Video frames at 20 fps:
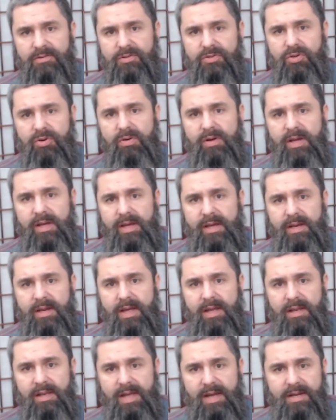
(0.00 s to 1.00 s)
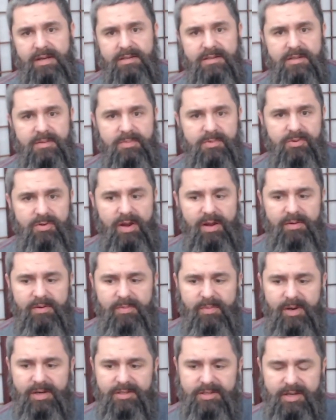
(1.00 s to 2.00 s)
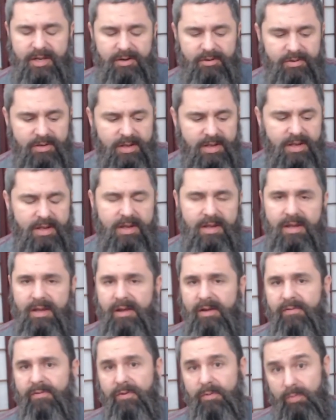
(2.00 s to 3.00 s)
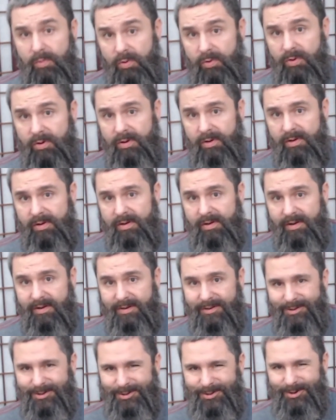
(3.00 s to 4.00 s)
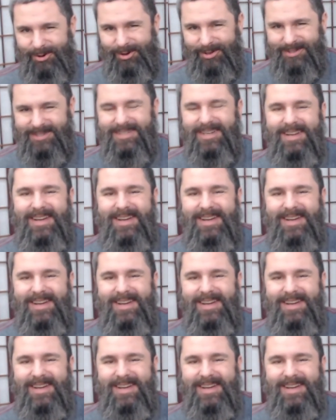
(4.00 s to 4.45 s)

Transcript: go ahead and like and subscribe to my channel for more tutorials.